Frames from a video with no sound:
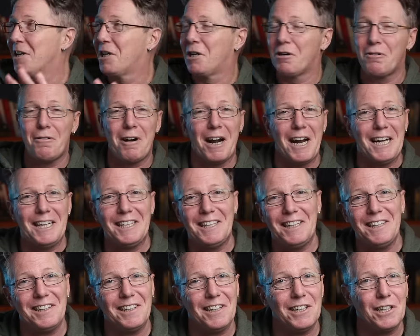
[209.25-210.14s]
in
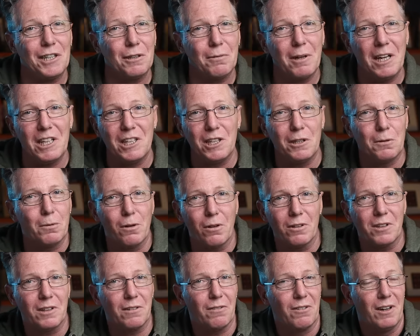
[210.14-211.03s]
crazy situations with
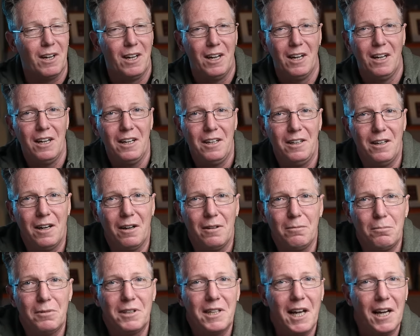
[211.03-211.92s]
lots of you
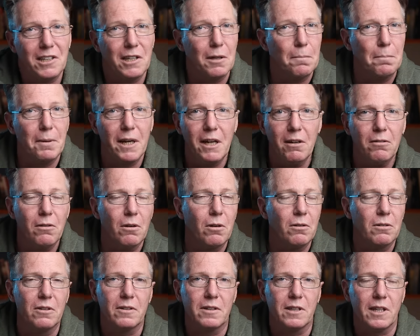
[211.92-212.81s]
know sexy
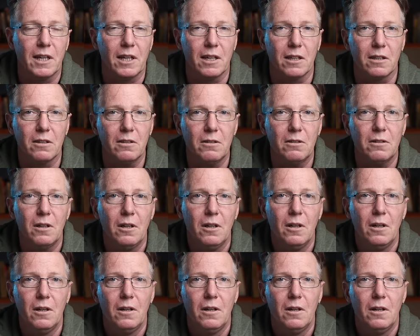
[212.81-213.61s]
b-roll and things